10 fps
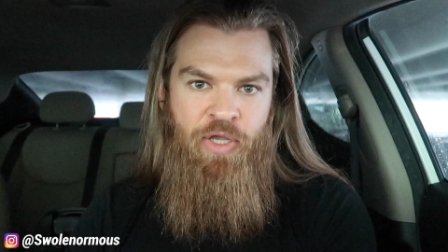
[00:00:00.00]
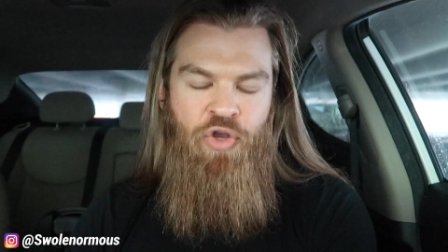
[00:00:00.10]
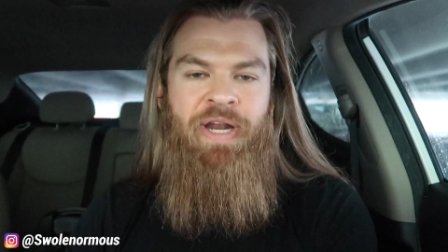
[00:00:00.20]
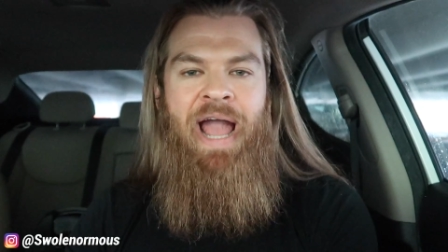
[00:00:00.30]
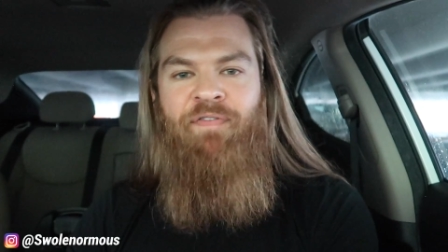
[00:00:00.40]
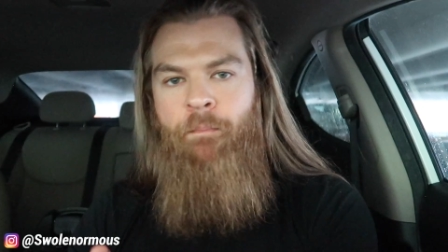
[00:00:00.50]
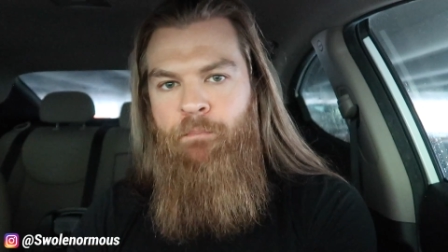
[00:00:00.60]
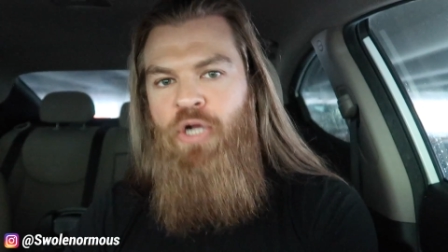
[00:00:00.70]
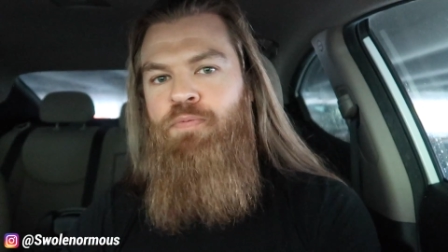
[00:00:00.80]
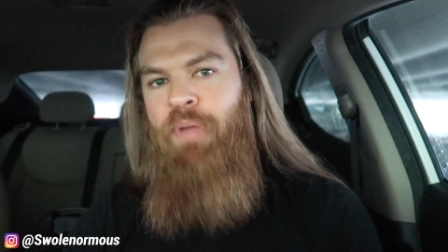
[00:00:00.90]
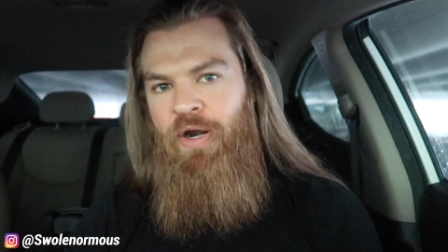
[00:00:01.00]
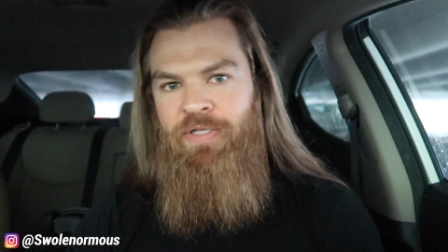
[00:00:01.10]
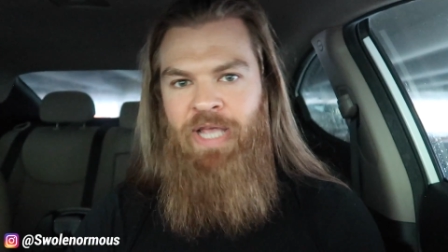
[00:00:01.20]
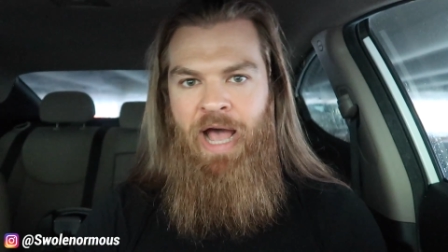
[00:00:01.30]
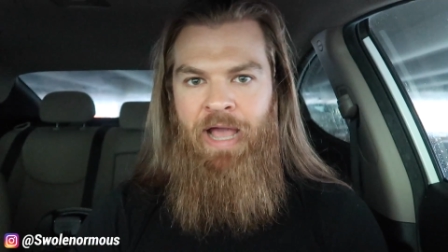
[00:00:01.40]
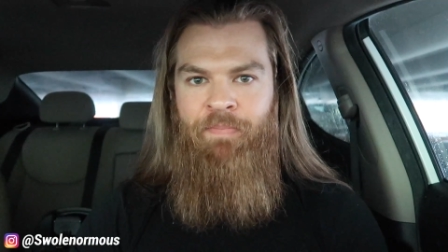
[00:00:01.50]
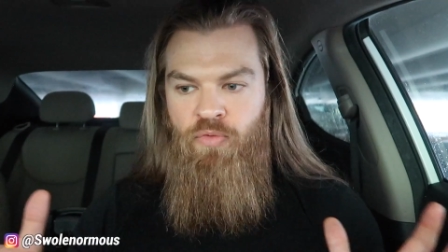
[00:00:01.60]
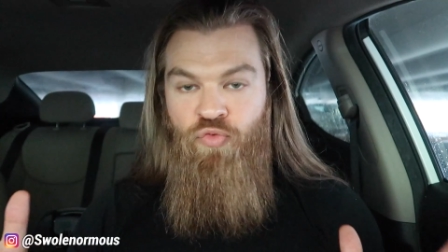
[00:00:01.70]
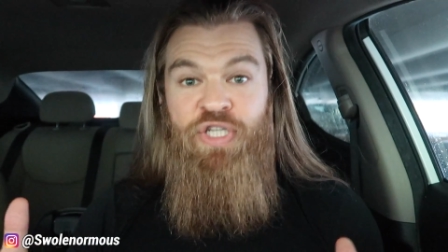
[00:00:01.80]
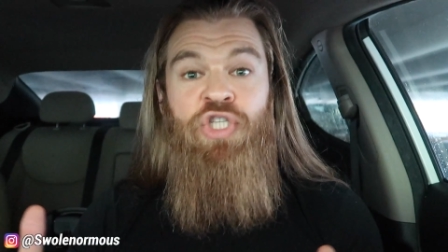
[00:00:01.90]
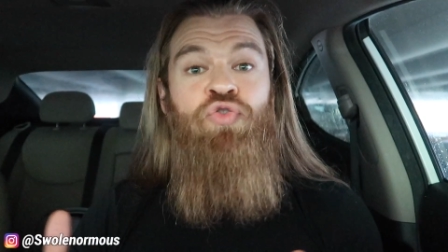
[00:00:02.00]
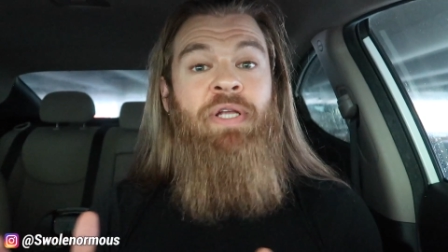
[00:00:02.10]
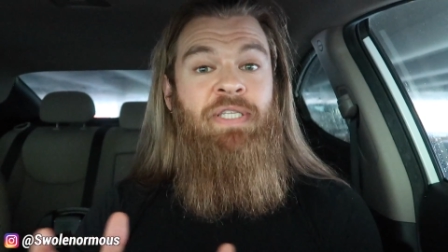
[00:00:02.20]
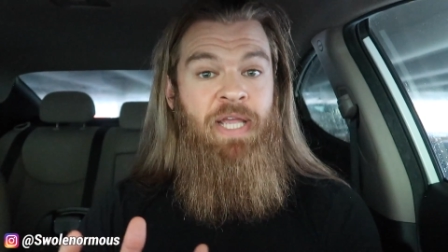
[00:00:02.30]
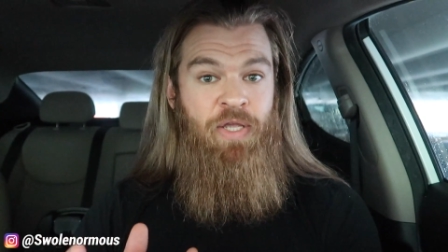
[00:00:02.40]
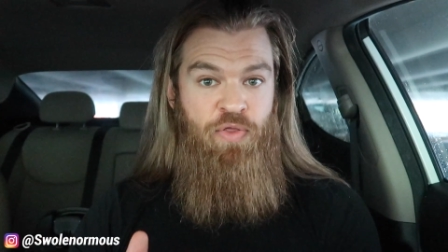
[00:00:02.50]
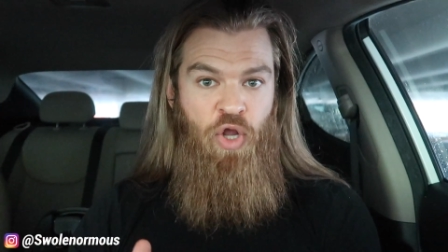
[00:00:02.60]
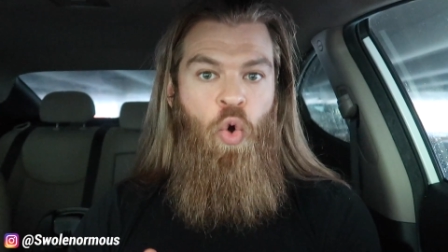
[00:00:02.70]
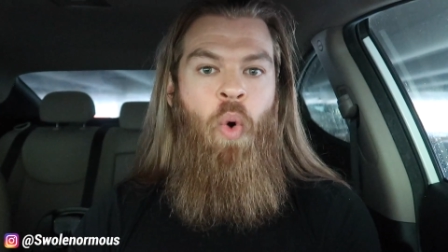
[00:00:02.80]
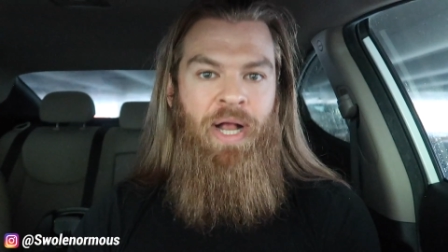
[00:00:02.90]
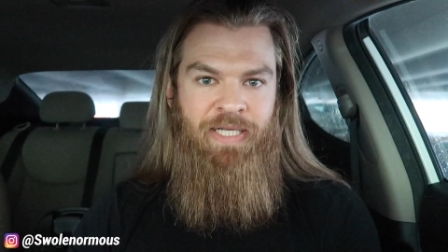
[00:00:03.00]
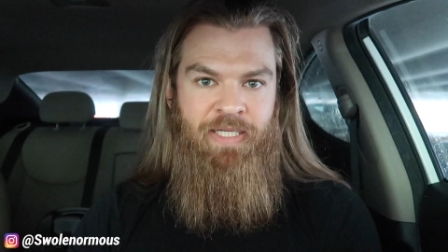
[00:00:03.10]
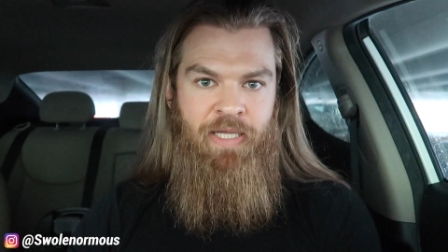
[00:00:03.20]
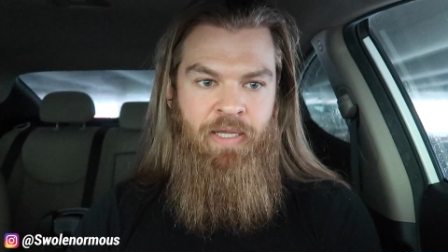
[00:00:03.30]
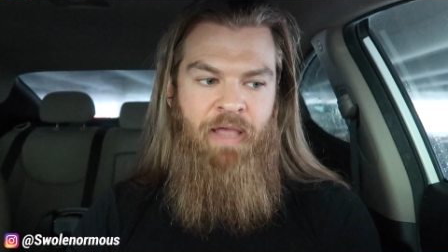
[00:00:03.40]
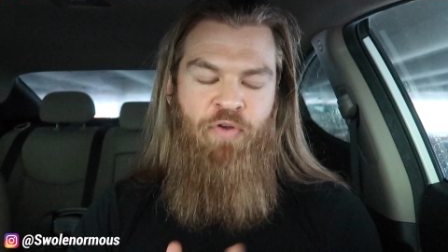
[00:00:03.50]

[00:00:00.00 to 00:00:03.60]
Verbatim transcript: You're gonna have a much better time restricting the quantity